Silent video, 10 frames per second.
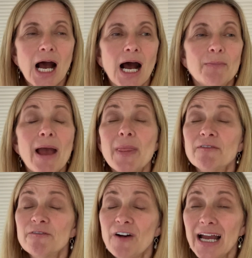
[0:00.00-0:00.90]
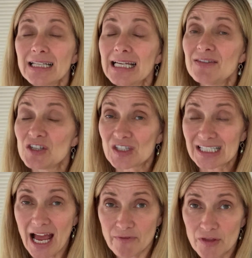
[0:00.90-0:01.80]
And then finally, the
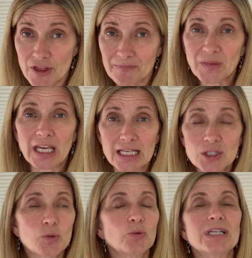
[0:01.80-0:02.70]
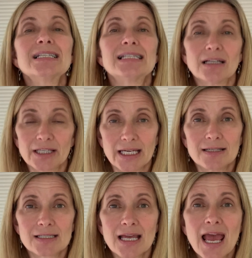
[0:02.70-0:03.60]
seventh is
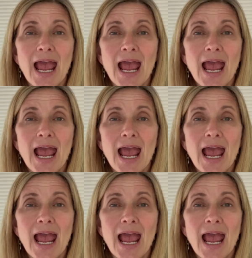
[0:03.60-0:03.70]
resilience.